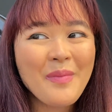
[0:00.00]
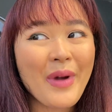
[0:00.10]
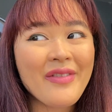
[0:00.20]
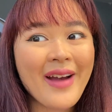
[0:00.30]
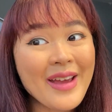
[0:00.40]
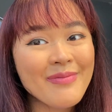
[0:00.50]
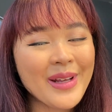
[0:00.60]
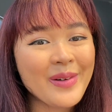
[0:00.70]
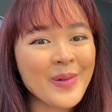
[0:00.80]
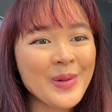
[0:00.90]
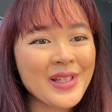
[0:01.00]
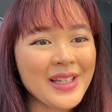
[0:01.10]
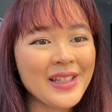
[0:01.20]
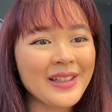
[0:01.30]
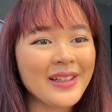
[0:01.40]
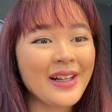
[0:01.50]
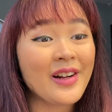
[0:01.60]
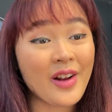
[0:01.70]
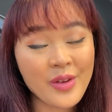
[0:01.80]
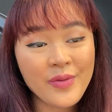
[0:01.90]
my 5-minute routine in
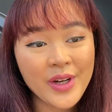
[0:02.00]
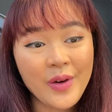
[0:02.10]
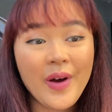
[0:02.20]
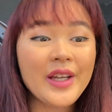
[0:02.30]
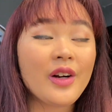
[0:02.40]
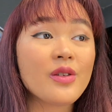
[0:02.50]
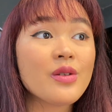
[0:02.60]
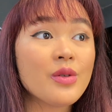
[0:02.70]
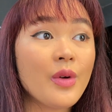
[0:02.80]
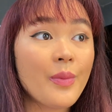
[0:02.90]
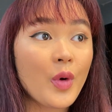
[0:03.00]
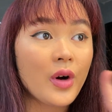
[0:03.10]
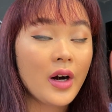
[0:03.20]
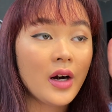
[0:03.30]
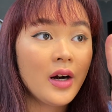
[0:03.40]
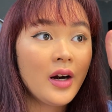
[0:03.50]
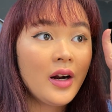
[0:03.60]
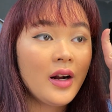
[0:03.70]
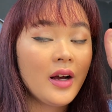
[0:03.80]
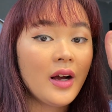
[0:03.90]
another video. I can also do a more
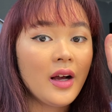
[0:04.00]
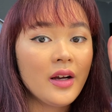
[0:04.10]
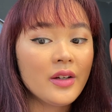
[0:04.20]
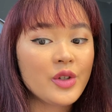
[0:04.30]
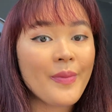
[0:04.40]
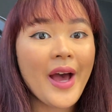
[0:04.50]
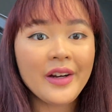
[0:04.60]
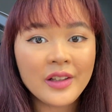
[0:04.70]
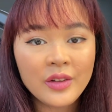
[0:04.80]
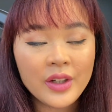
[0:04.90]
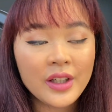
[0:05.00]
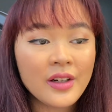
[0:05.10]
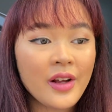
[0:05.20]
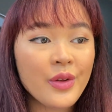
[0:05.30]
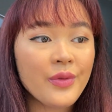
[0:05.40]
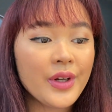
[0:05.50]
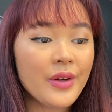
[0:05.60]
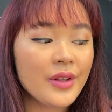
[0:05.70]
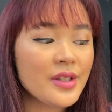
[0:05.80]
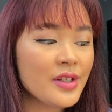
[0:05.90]
dramatic look in another
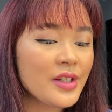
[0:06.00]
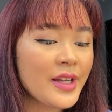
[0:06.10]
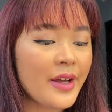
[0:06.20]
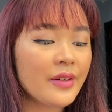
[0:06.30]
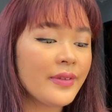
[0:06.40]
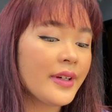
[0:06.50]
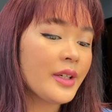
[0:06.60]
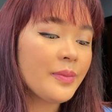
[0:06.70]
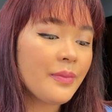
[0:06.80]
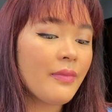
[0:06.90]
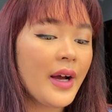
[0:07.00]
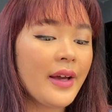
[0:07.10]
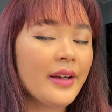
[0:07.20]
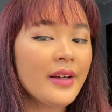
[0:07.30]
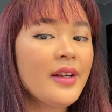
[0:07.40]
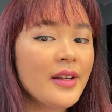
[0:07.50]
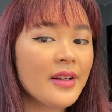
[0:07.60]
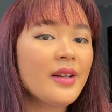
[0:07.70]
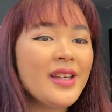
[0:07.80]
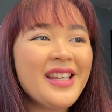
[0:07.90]
video. This is just kind of like my
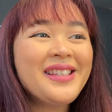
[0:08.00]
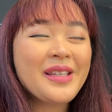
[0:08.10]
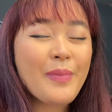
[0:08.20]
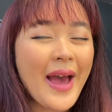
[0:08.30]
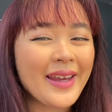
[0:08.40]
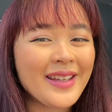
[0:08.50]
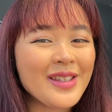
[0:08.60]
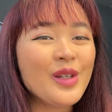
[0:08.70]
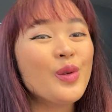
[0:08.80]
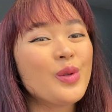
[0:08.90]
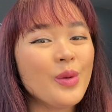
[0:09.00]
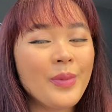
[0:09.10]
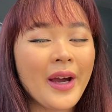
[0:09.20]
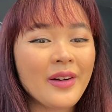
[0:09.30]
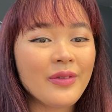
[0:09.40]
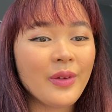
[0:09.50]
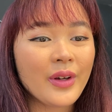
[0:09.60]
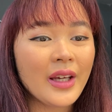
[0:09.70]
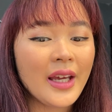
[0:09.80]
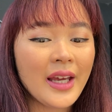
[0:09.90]
easing back into YouTube kind of look.
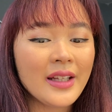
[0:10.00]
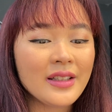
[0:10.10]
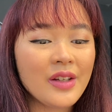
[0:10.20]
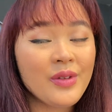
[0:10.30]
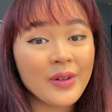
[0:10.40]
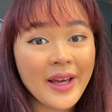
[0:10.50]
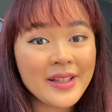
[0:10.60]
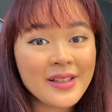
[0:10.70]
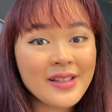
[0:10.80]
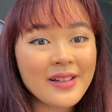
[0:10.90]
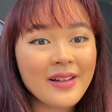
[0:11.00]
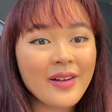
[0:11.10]
And if you liked it,